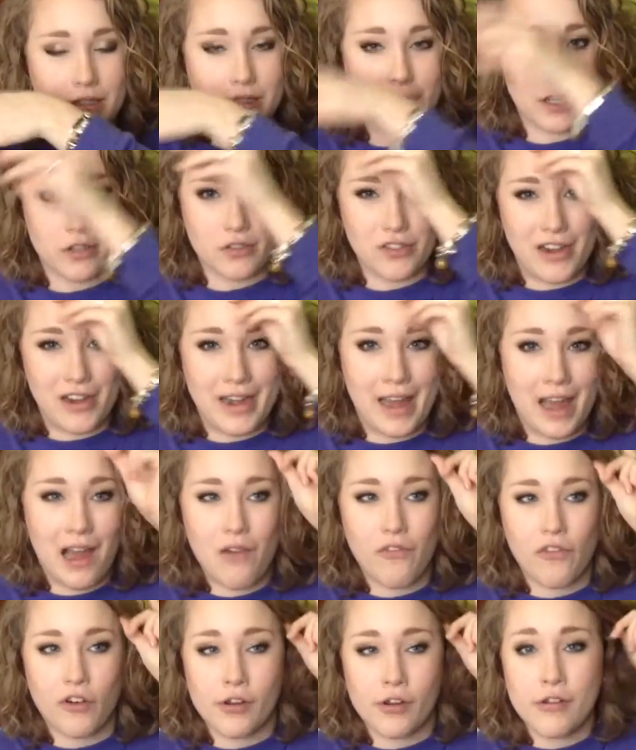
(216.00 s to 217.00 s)
of sales right now
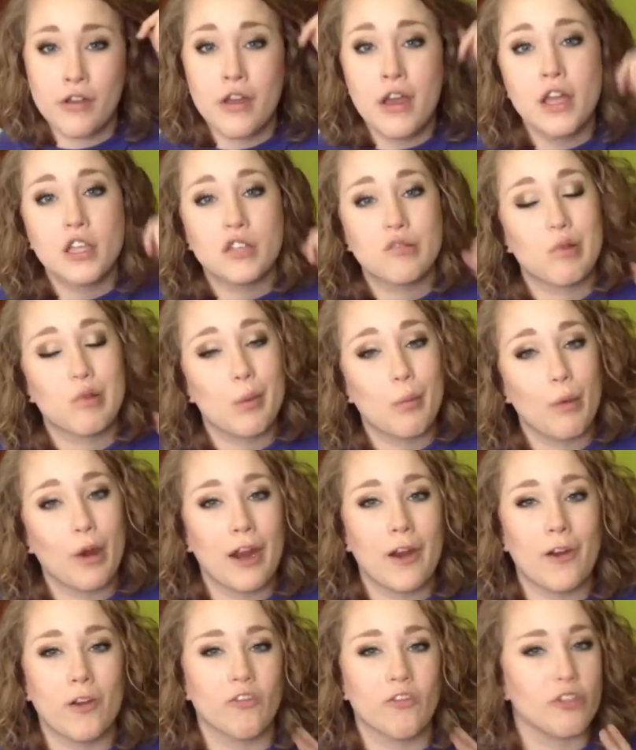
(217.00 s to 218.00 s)
for
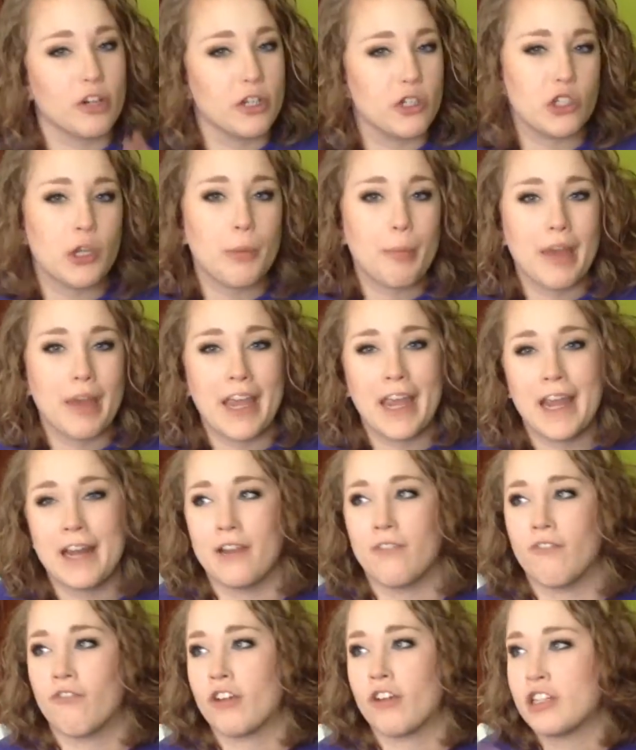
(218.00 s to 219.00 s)
swimwear and free shipping
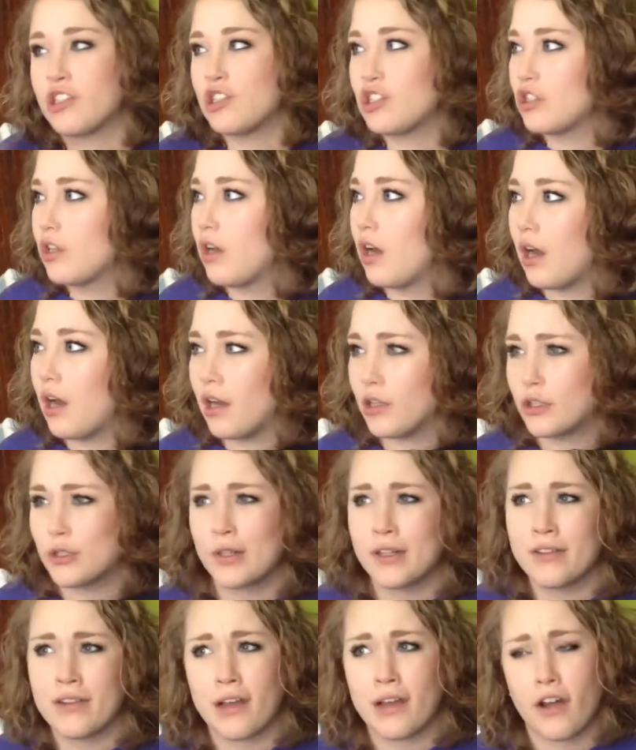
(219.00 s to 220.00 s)
and free uh,
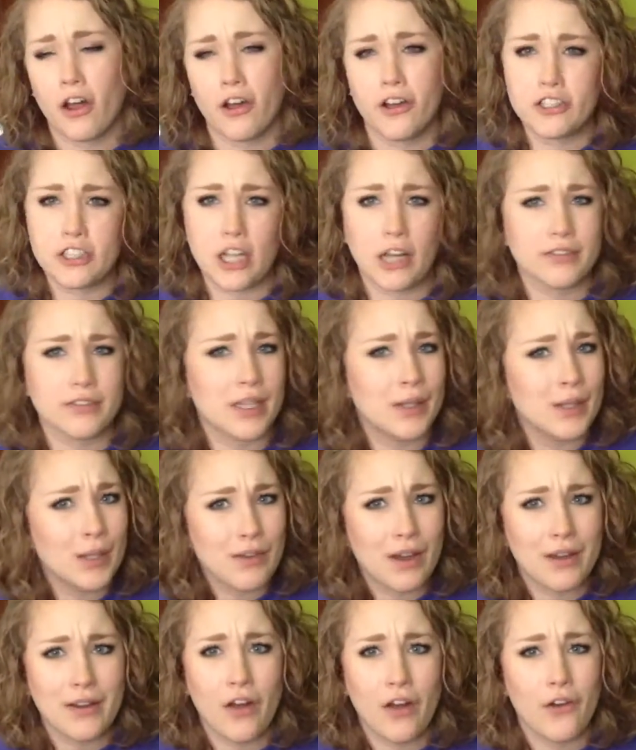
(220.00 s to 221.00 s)
$25 off
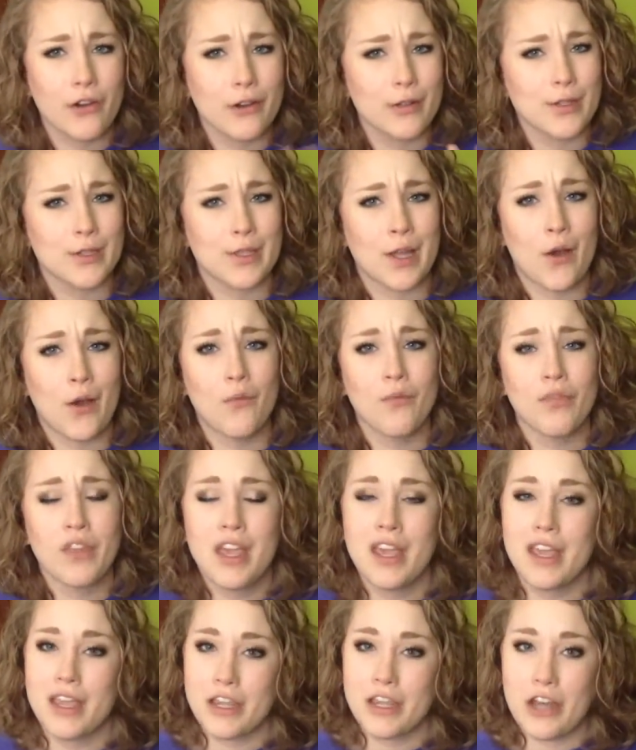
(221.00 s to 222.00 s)
$75. So,
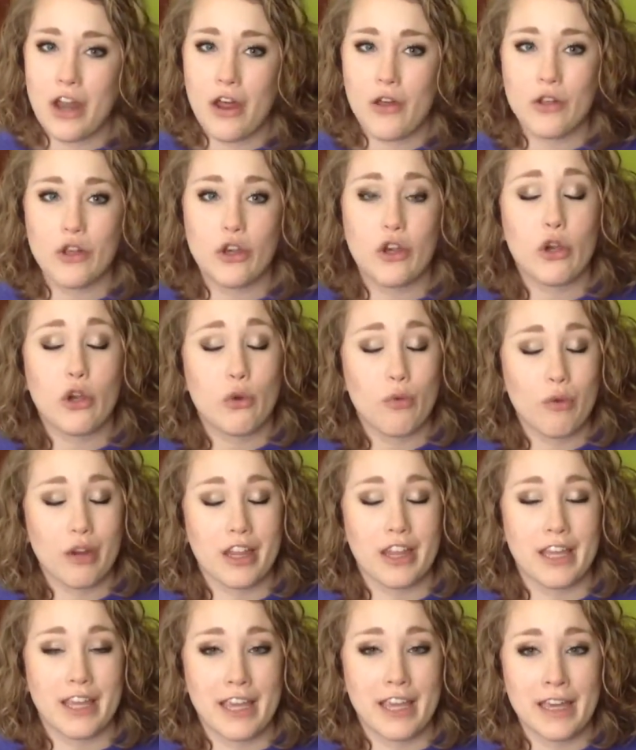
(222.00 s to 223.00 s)
you know, you could
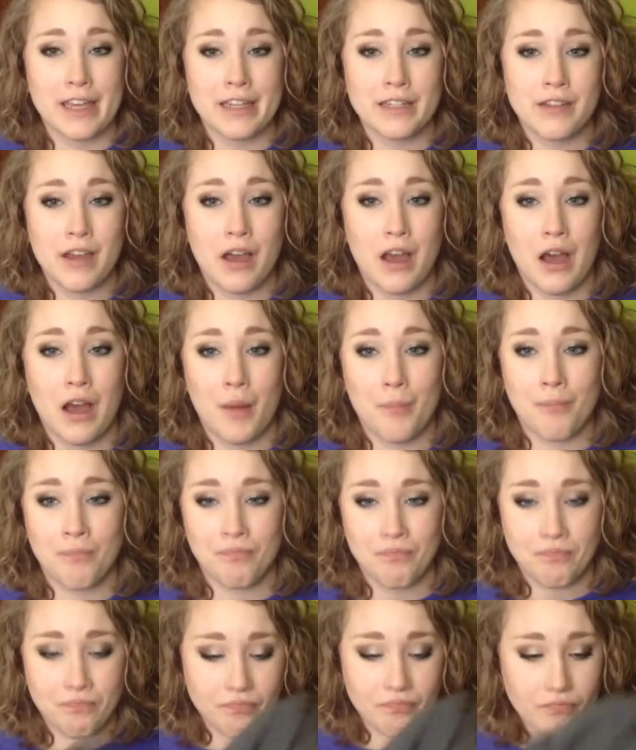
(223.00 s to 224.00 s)
really get um,
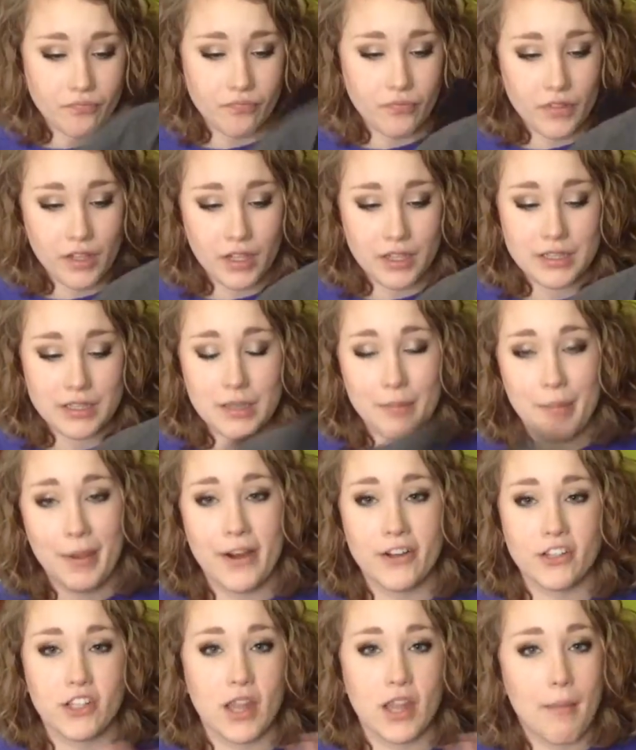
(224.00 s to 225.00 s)
some
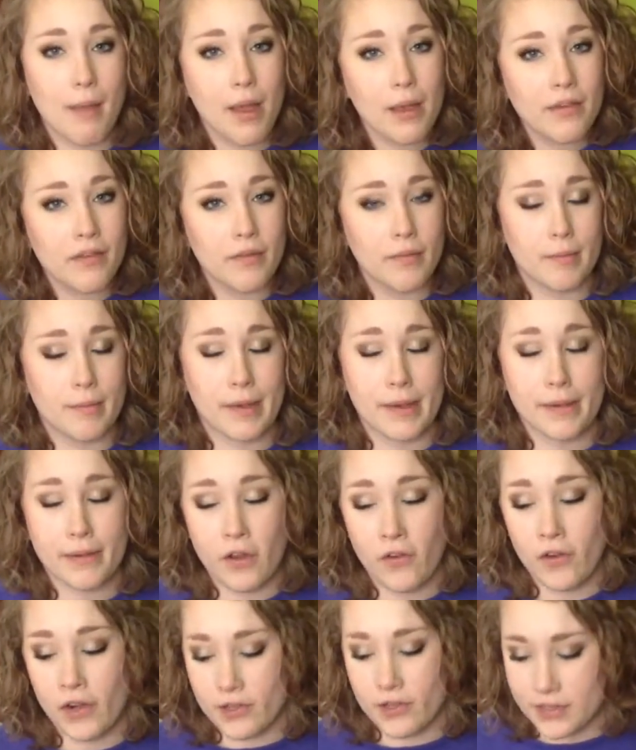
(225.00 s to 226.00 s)
pairs. And they may even be
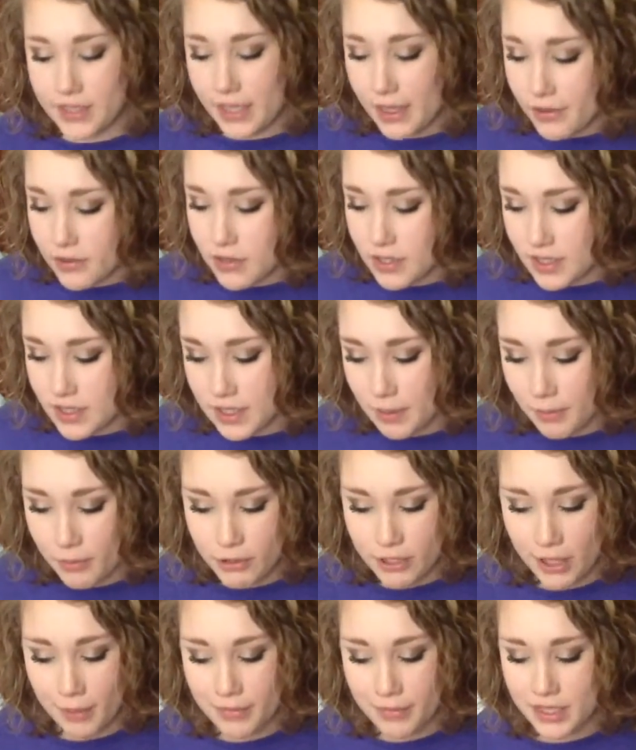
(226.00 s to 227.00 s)
going on sale since
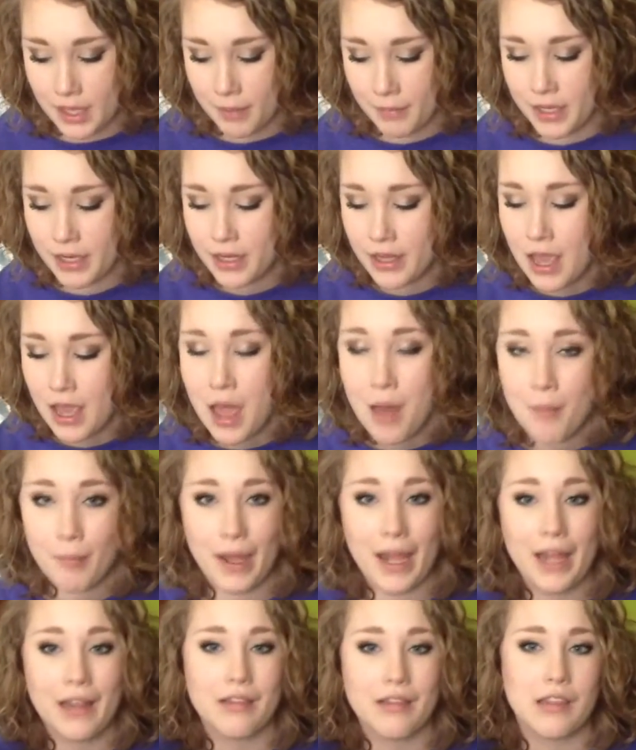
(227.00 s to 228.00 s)
summertime is coming. But
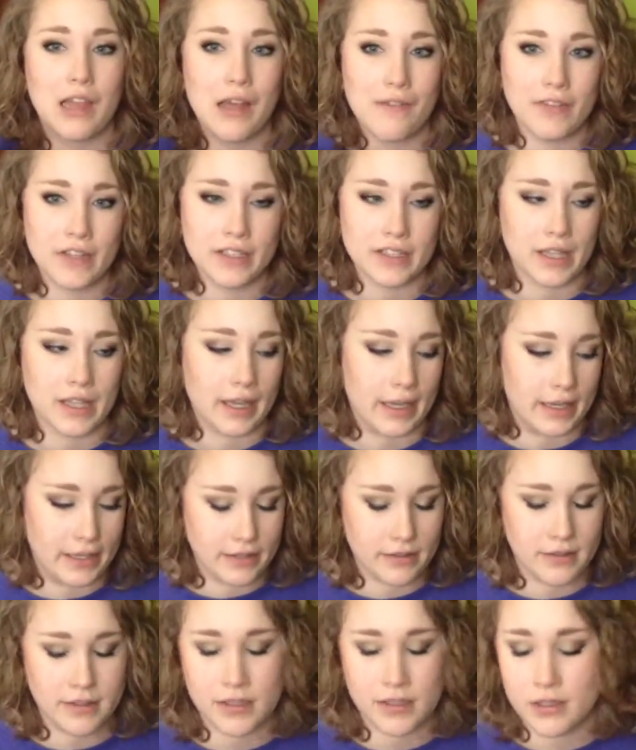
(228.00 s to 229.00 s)
I love these
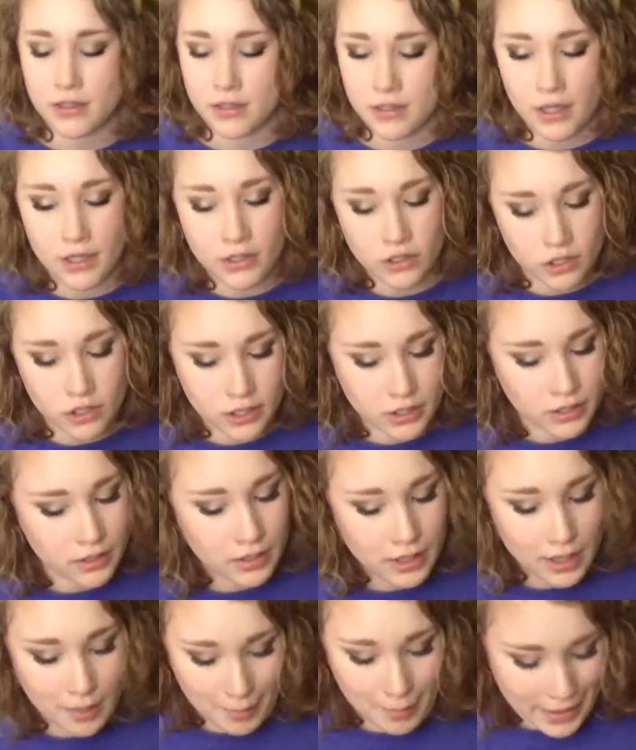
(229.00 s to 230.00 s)
leggings. Such
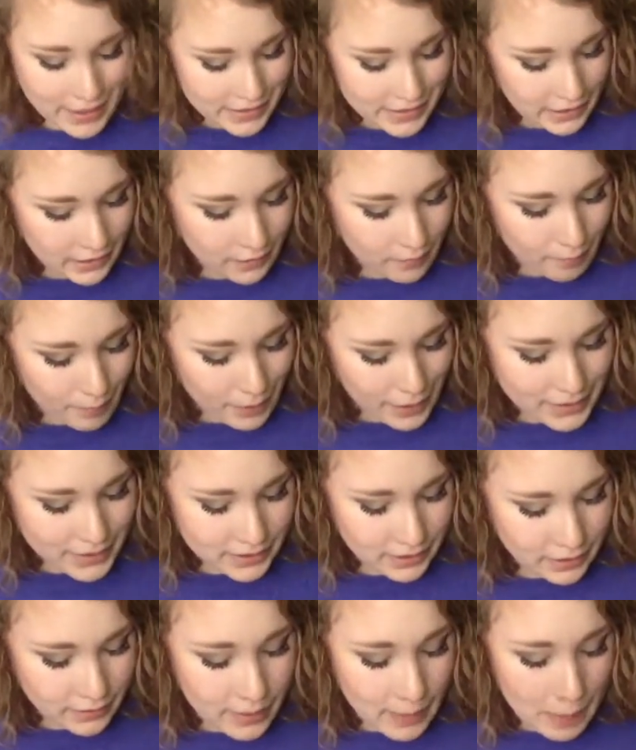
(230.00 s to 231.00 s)
amazing,
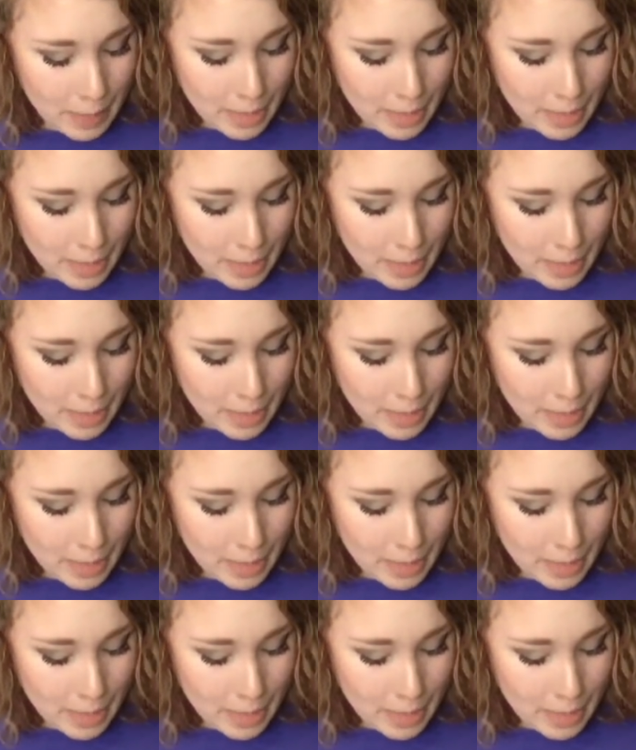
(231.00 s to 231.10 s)
amazing.